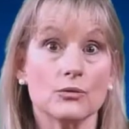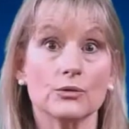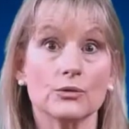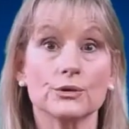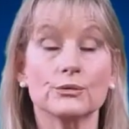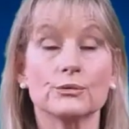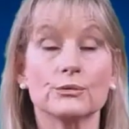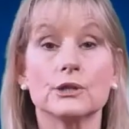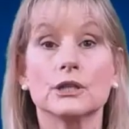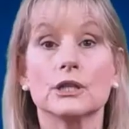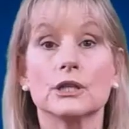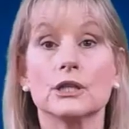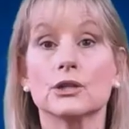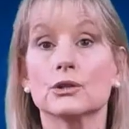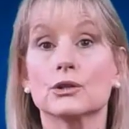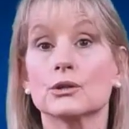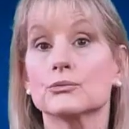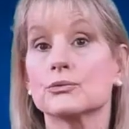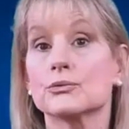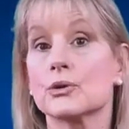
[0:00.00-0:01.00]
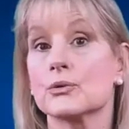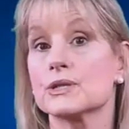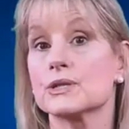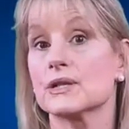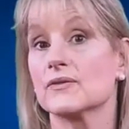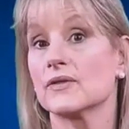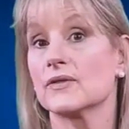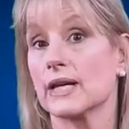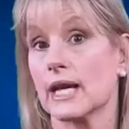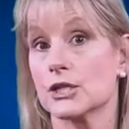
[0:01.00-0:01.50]
or are you going to include those
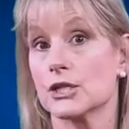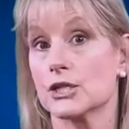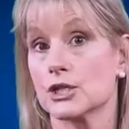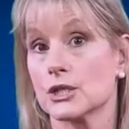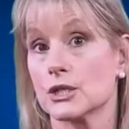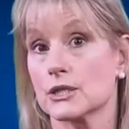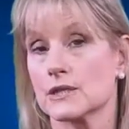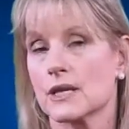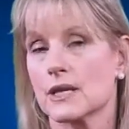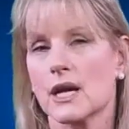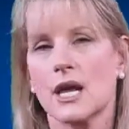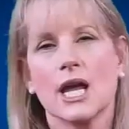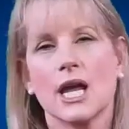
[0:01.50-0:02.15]
in vacations?